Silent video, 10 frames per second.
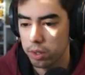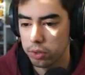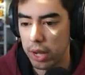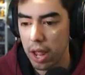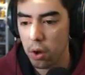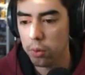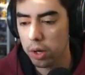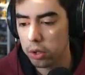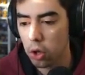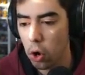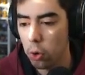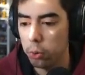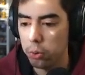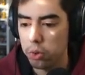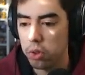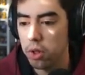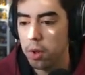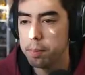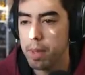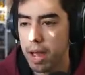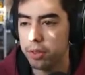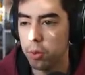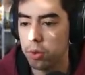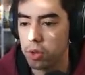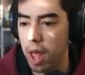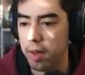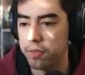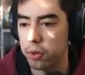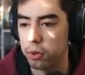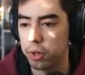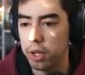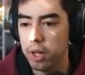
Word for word: Down it goes Matthew Stafford.